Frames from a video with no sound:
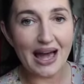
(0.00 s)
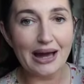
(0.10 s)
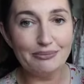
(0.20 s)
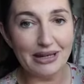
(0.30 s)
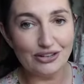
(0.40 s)

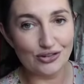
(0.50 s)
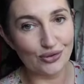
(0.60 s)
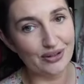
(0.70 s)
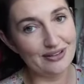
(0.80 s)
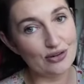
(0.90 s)
and make
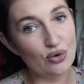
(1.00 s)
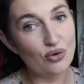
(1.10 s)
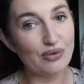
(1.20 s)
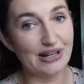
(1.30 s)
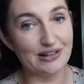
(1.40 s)
sure it's
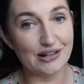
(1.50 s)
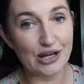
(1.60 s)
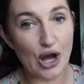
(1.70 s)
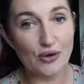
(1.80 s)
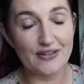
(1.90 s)
all ready to
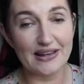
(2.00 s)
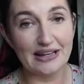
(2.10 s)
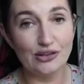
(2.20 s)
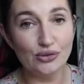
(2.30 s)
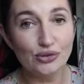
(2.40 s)
go so
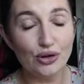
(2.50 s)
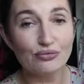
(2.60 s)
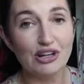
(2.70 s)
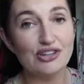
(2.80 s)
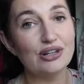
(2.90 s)
that you're
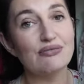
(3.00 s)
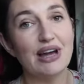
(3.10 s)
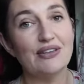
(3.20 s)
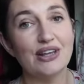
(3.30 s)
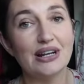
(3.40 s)
not rushing
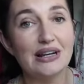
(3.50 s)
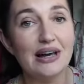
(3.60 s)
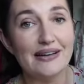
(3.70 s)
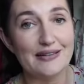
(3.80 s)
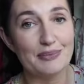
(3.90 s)
around at the
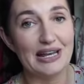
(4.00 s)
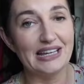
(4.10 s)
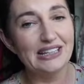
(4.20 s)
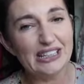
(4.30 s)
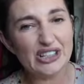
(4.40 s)
last
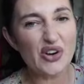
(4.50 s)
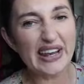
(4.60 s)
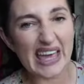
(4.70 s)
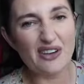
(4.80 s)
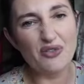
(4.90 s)
minute
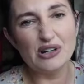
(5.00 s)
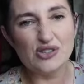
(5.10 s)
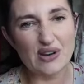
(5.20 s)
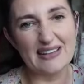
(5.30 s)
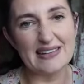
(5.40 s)
trying to get everyone
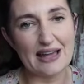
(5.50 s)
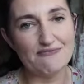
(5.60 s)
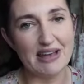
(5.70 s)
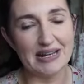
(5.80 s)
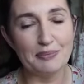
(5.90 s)
dressed
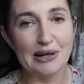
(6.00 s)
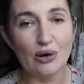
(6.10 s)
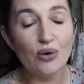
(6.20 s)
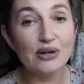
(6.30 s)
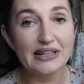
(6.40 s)
and ready. Put
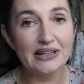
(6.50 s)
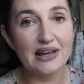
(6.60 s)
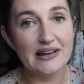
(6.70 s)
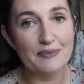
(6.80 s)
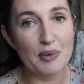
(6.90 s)
it all in a
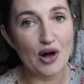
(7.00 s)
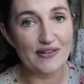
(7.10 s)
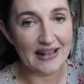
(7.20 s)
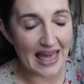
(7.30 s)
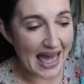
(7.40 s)
nice
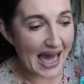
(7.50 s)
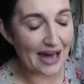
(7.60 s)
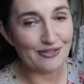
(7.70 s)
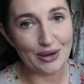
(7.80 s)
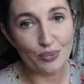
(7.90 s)
box,
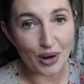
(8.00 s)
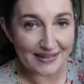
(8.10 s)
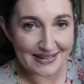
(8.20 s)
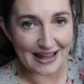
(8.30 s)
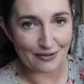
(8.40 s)
have it in
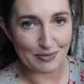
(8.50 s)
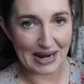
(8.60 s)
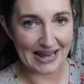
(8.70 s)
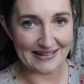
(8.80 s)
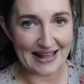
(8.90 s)
one safe
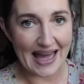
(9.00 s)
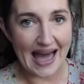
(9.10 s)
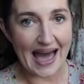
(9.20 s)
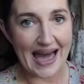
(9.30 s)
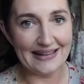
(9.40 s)
place,
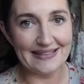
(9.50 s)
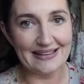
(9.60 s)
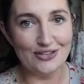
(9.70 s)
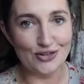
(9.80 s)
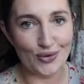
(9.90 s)
and
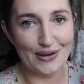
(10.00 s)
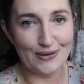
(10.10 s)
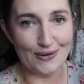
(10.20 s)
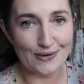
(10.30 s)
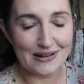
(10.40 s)
enjoy
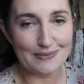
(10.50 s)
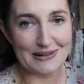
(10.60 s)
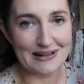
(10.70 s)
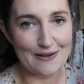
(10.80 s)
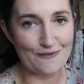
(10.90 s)
your
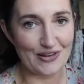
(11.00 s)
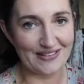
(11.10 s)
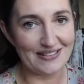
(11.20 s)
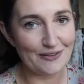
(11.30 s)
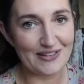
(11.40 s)
Christmas Eve
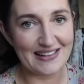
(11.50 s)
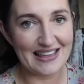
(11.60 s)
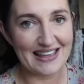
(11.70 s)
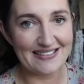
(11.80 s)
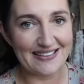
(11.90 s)

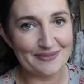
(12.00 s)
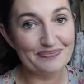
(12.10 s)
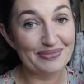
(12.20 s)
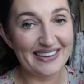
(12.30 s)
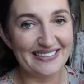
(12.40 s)
festivities
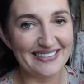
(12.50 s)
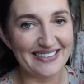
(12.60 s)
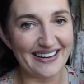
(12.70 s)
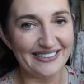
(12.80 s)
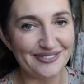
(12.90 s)
in
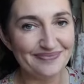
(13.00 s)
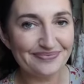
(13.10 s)
style.